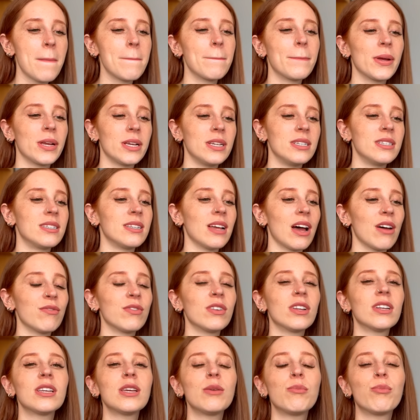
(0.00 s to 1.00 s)
but he's
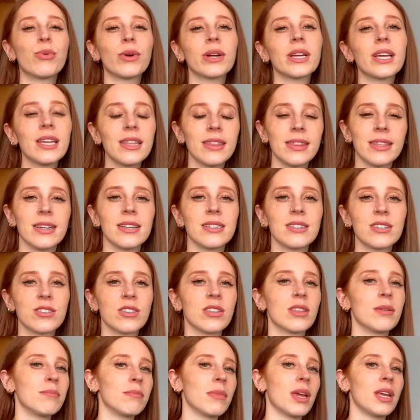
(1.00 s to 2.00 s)
definitely bringing this to
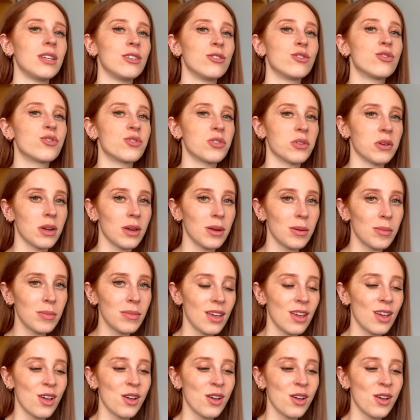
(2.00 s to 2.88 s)
the mainstream,